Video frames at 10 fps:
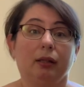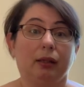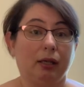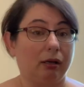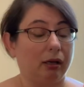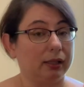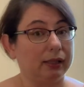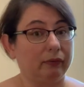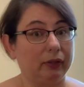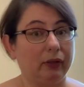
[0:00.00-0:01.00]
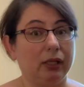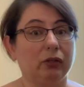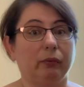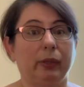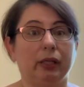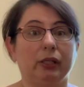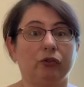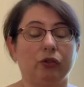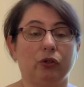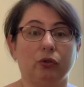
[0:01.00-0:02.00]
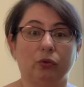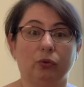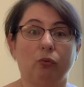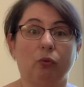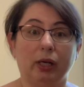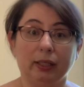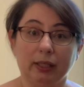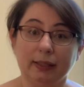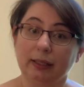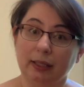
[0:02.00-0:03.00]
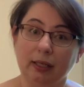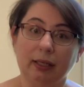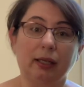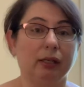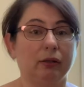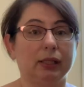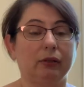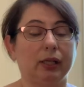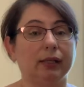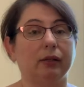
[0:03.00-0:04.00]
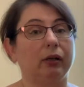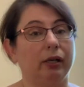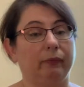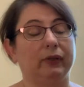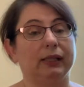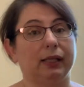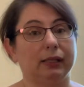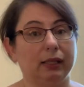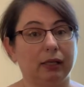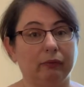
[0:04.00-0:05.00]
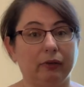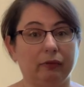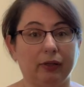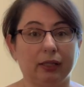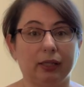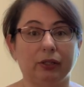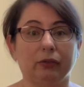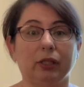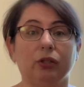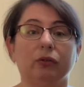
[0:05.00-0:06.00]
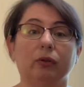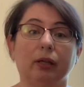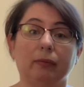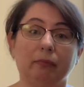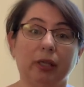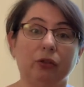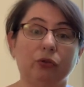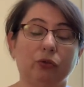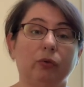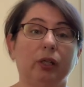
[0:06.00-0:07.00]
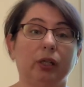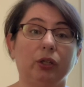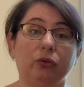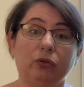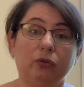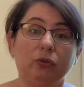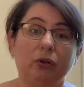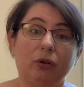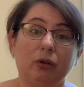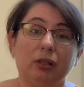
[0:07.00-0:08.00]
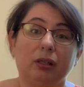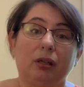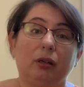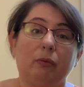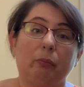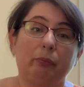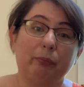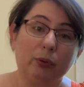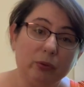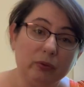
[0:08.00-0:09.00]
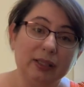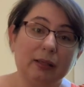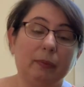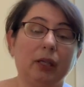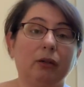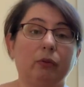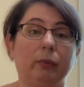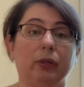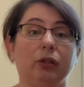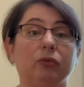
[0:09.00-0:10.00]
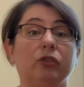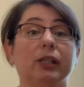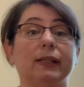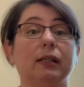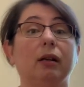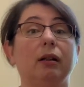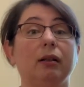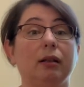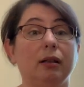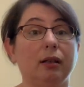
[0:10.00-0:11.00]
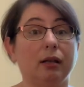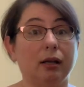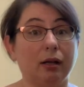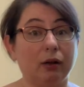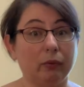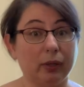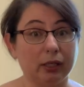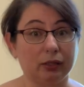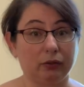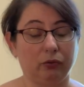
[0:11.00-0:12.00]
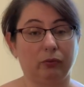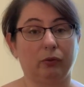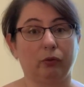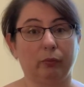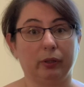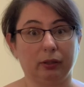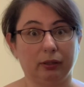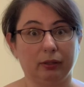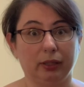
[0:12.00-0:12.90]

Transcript: There are several things to pay attention to. One is, again, I cannot stress or emphasize enough the fact that you need to make sure you do not pull something open, you just allow it to open.